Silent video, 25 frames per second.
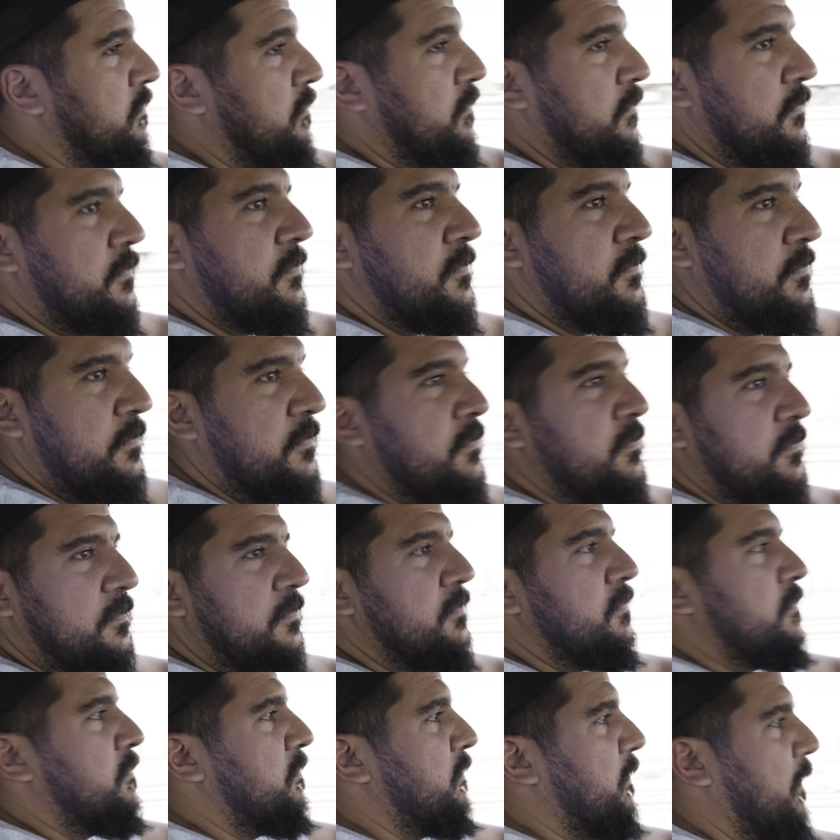carless.
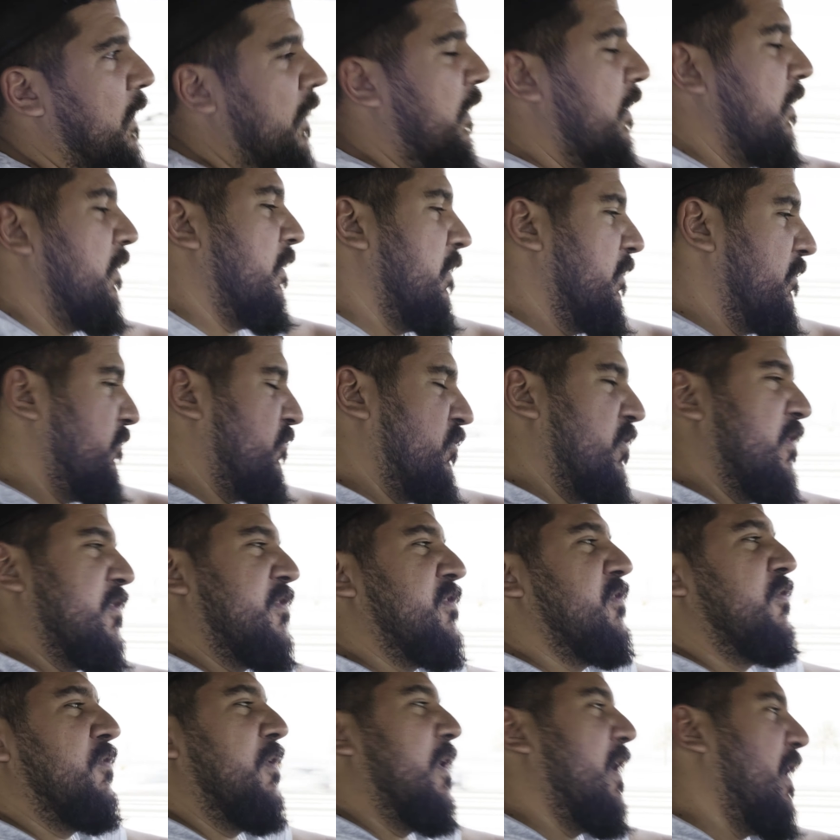No,
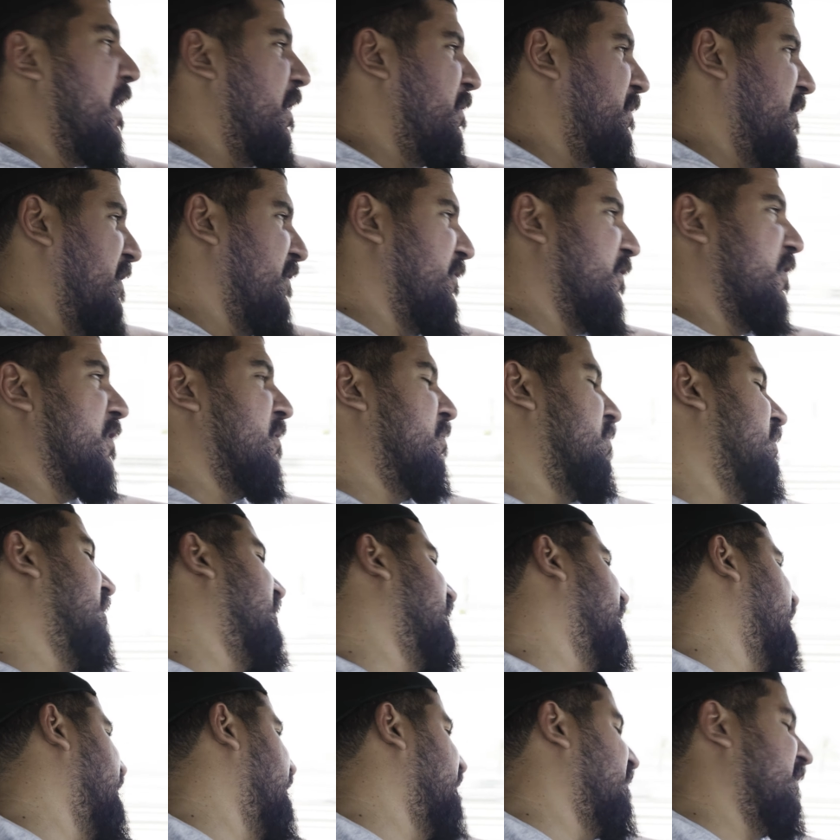trusty Ram never gonna
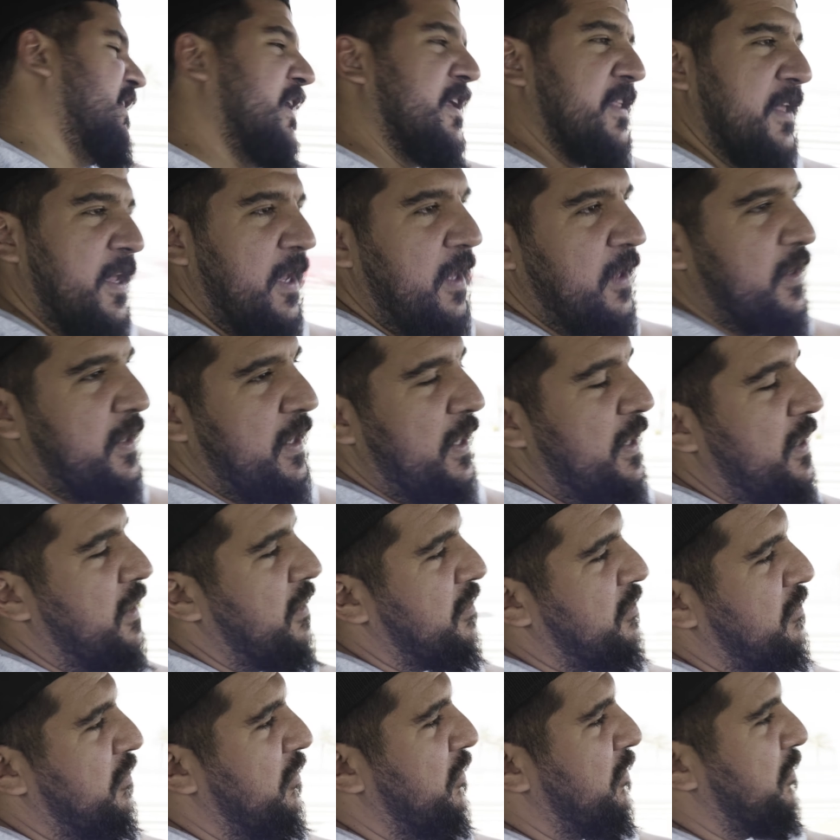break down. Yeah, the
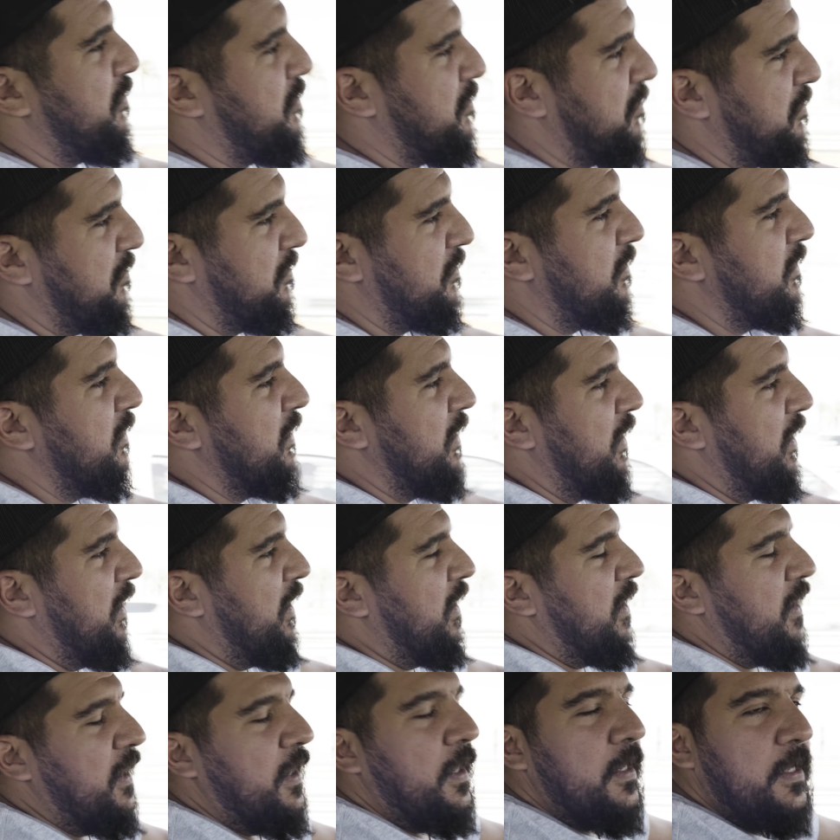Hellcat is going through
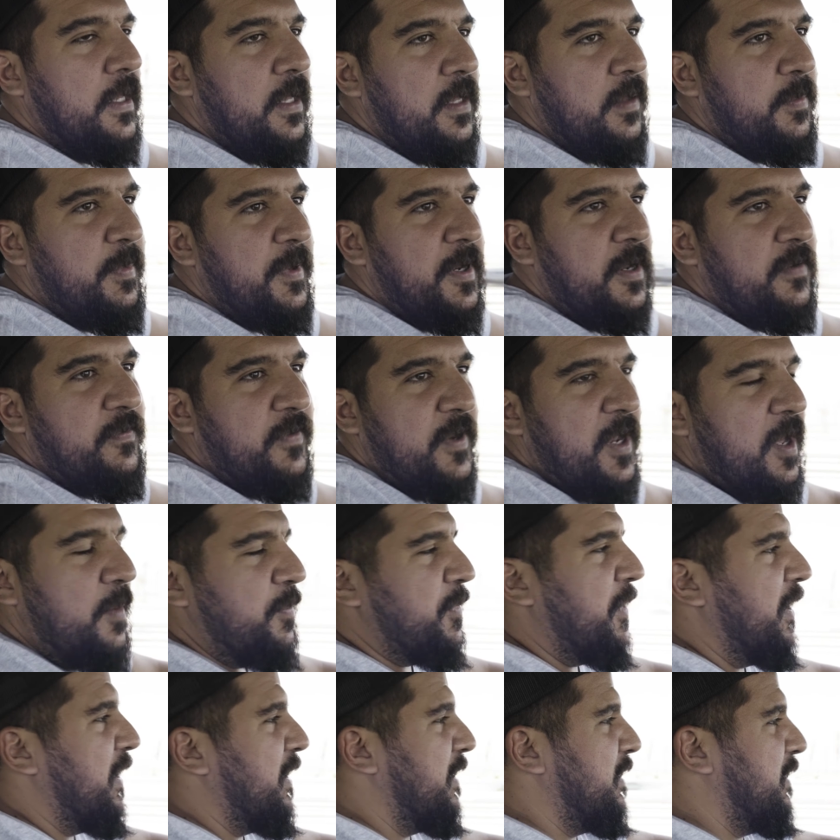a little bit of an
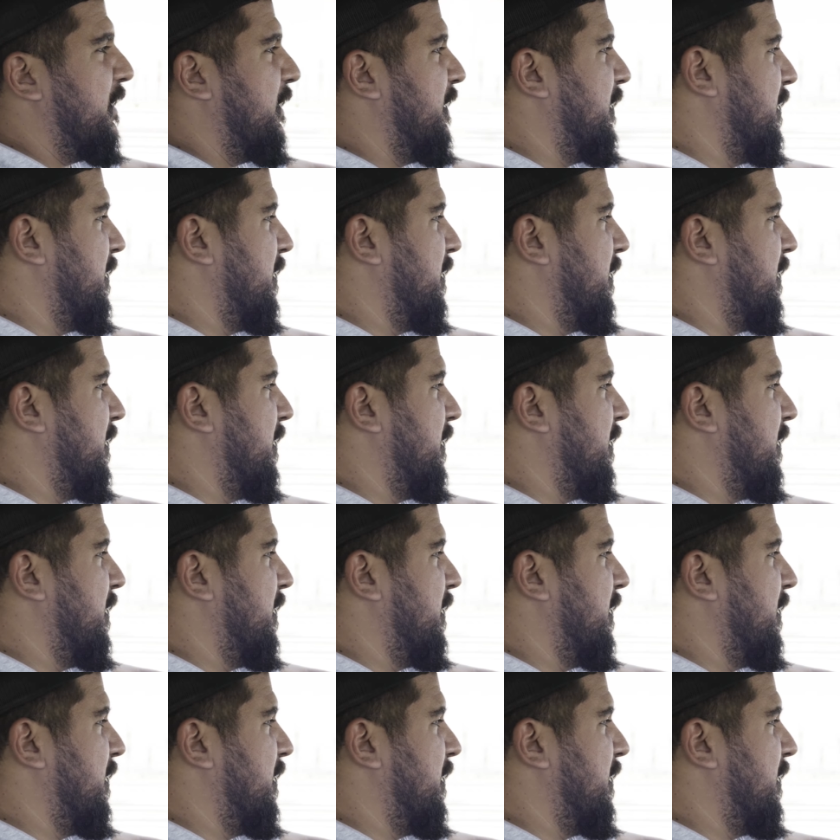update, a